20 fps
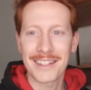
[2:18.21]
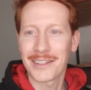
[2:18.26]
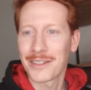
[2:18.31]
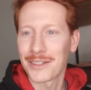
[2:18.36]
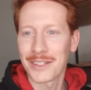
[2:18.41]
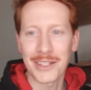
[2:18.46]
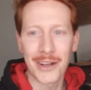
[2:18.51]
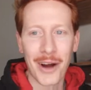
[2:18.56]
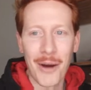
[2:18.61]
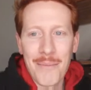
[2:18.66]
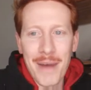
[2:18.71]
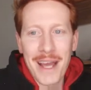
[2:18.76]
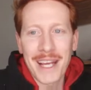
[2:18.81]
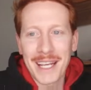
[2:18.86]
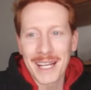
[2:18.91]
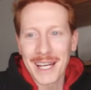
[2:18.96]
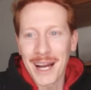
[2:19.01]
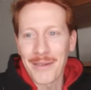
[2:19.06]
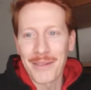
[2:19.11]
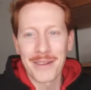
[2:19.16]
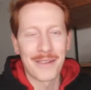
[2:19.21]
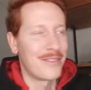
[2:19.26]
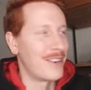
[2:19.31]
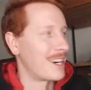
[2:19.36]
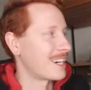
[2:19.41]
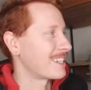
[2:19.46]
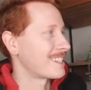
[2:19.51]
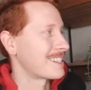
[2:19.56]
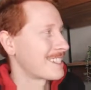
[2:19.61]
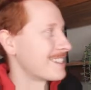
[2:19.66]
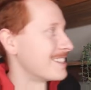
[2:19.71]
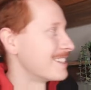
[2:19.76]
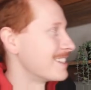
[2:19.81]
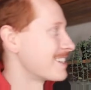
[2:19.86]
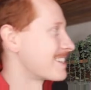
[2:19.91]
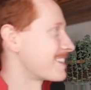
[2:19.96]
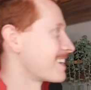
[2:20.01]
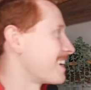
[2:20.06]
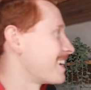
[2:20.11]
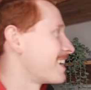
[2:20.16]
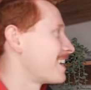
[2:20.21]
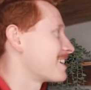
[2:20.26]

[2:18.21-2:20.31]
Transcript: And also I'm making up the fucking scores.